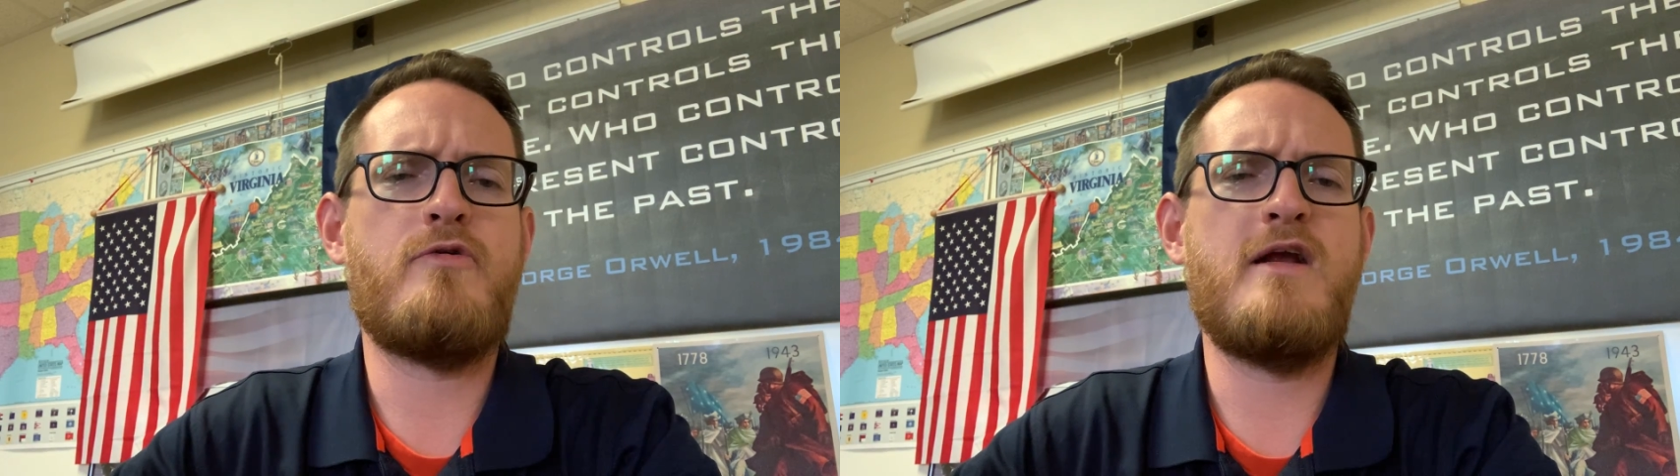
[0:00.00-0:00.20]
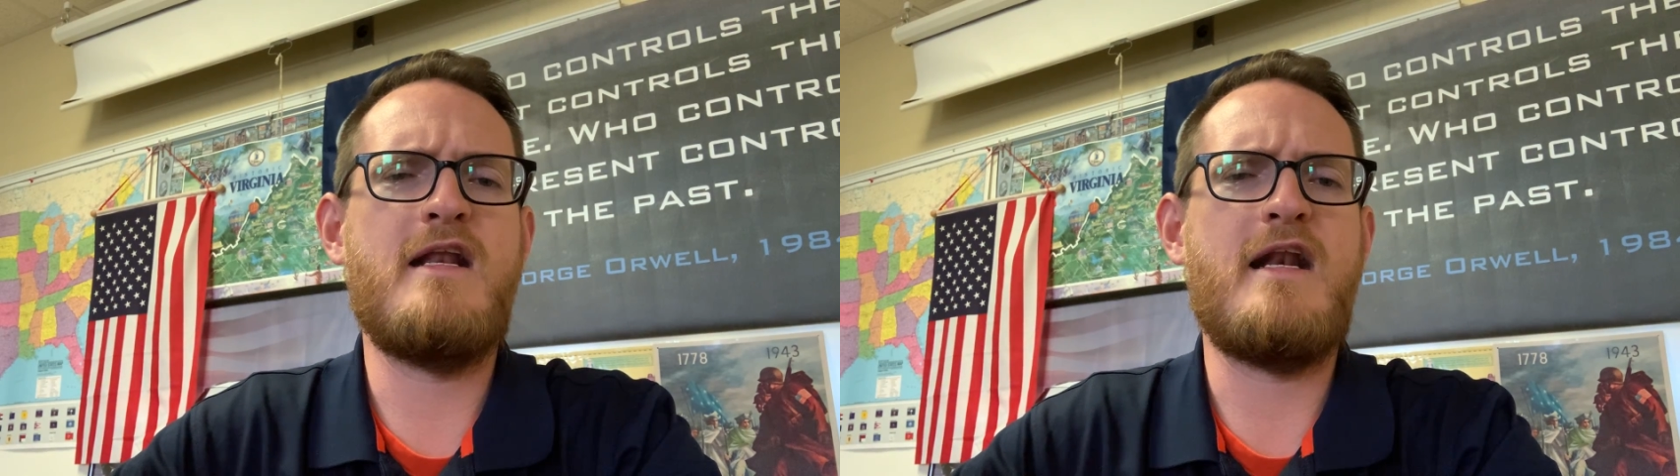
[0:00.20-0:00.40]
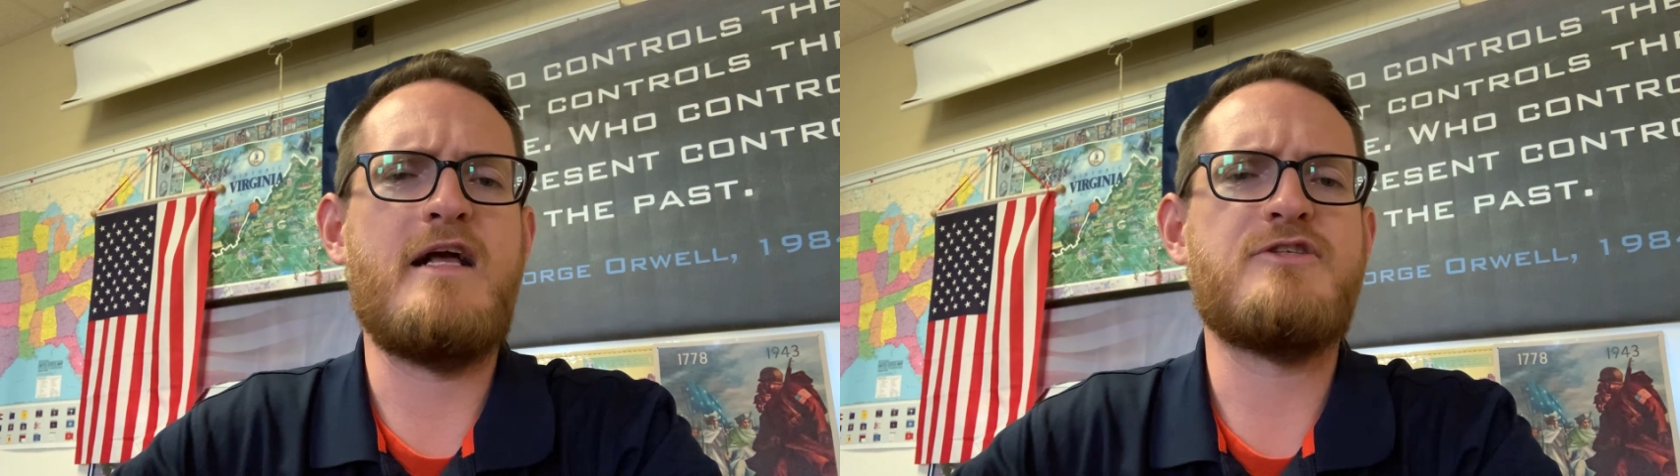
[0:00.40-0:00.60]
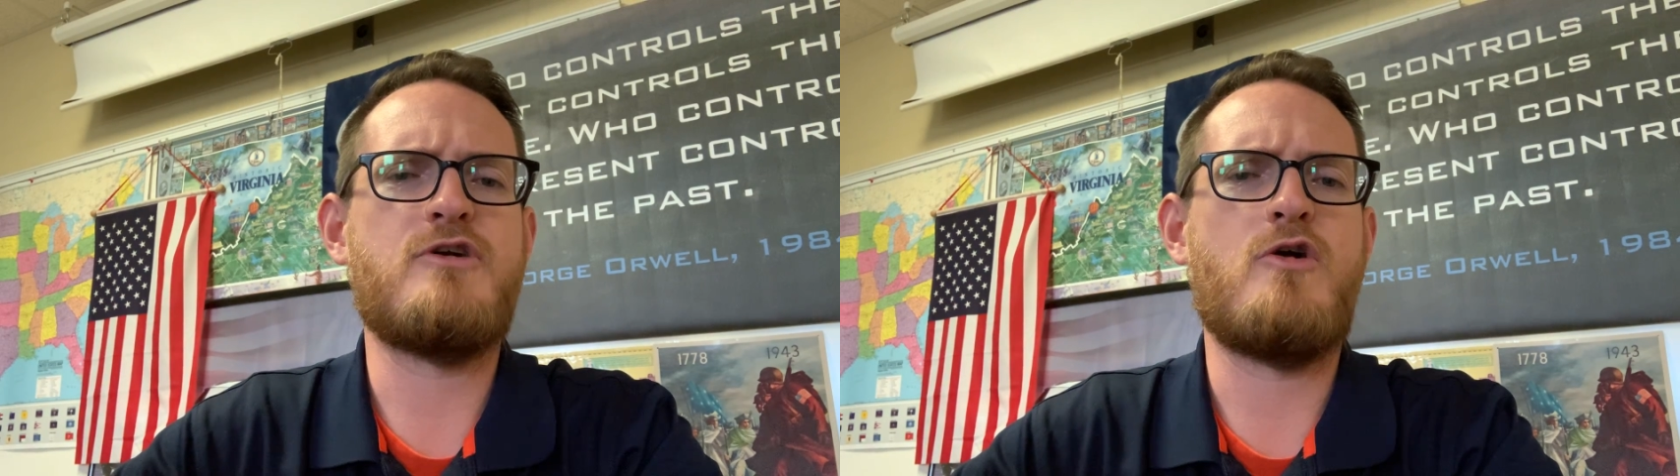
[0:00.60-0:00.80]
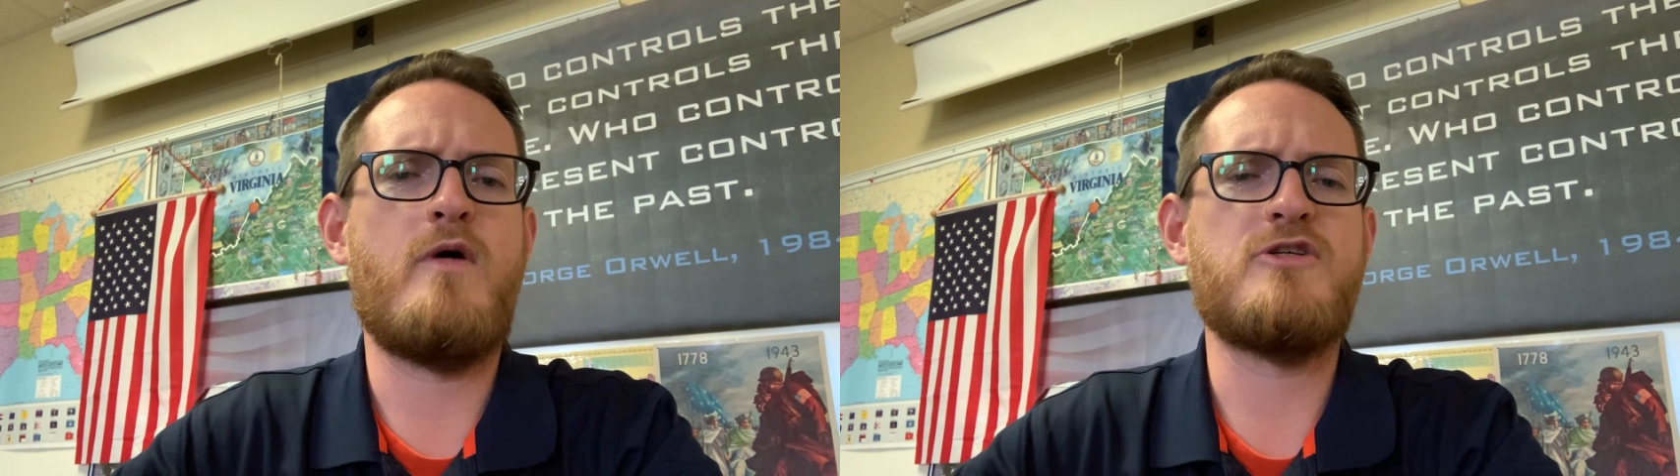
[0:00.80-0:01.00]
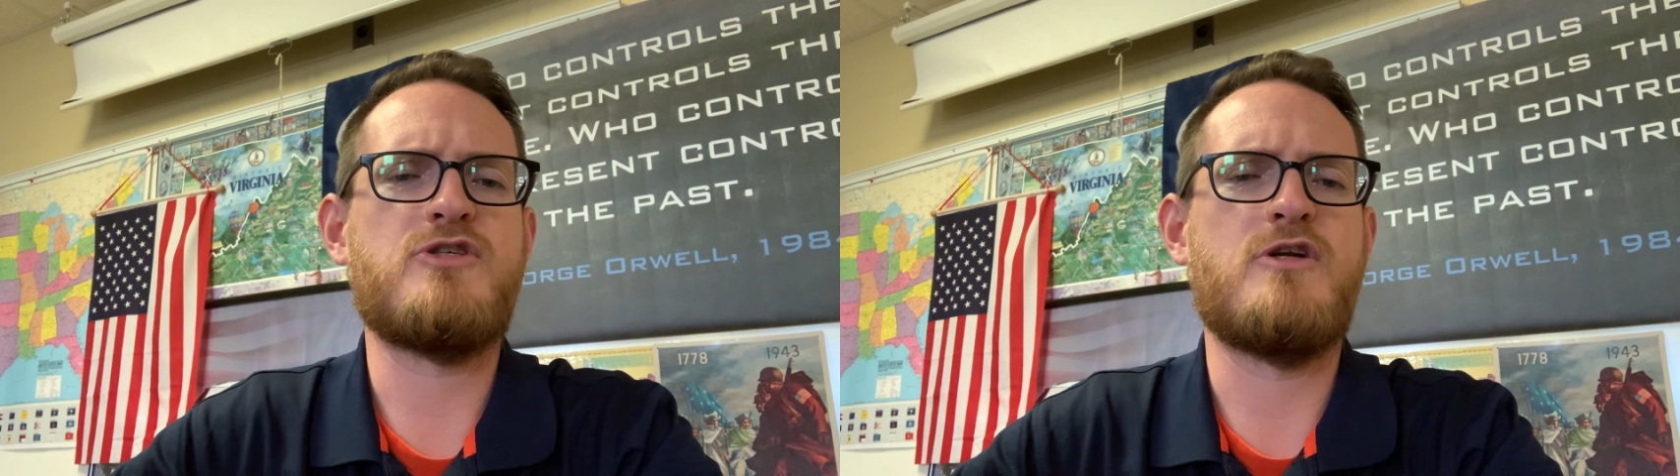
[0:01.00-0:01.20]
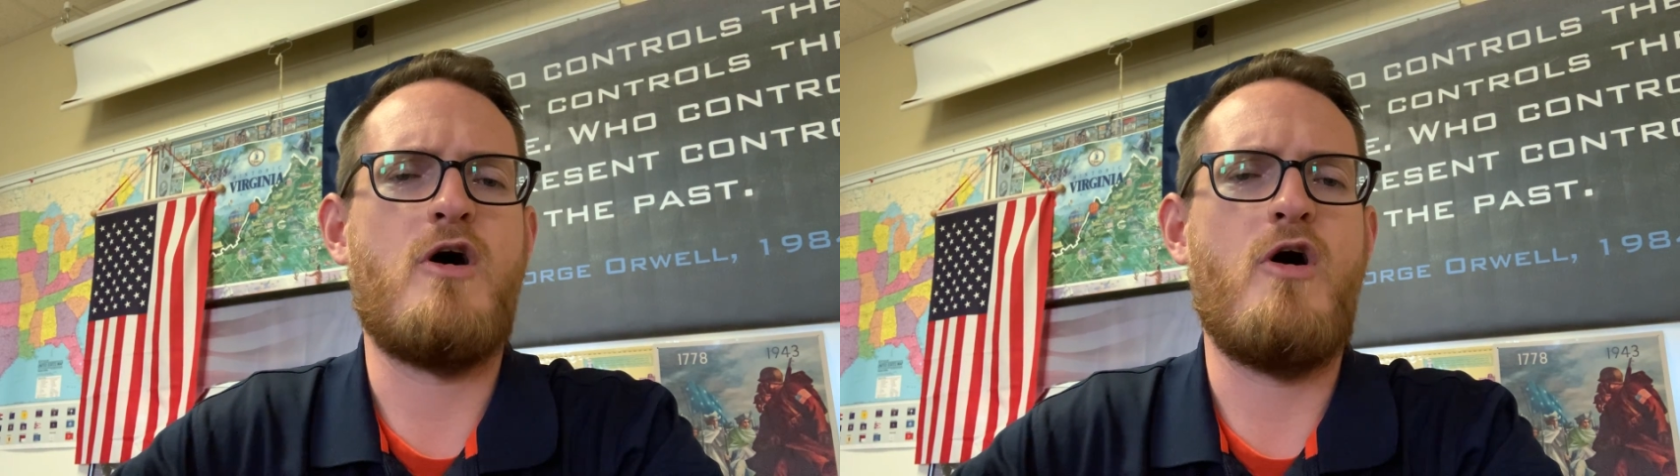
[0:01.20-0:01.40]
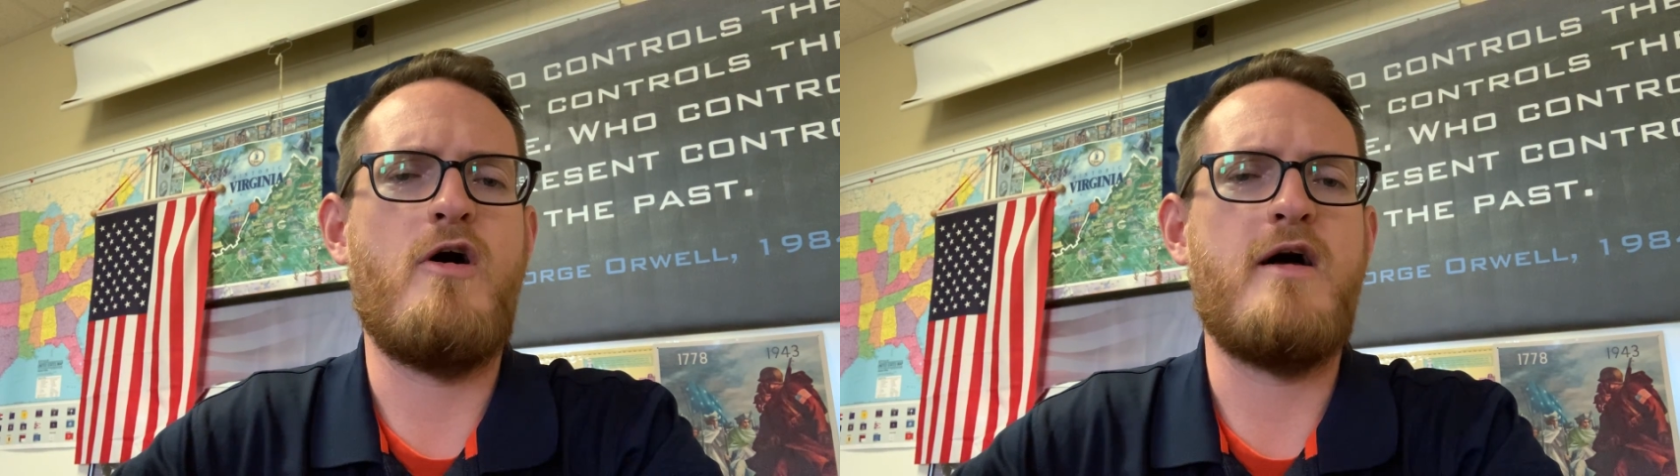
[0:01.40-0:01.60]
read and answer a question
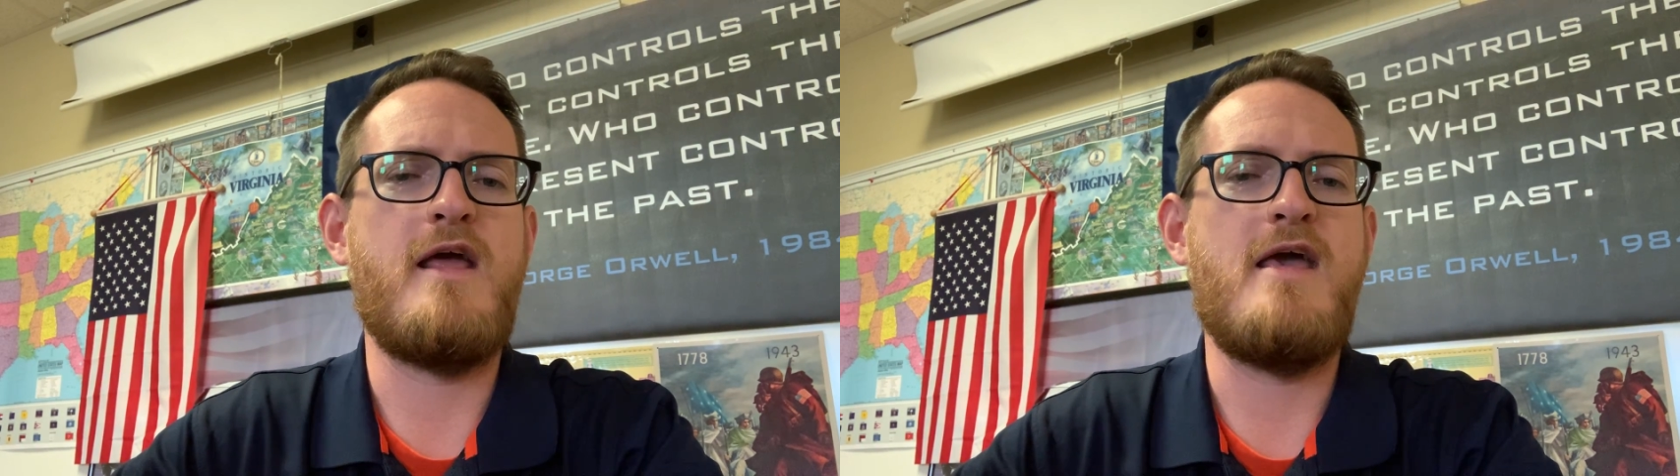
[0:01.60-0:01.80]
on,